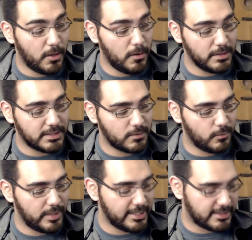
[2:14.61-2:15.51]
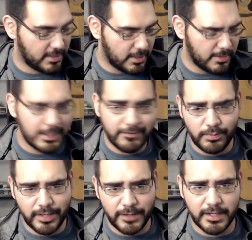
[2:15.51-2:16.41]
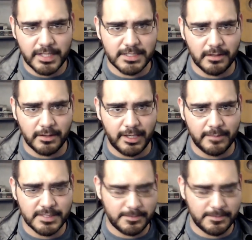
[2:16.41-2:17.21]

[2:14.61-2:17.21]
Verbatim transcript: Oh, it's sweet. Never played the XCOM games,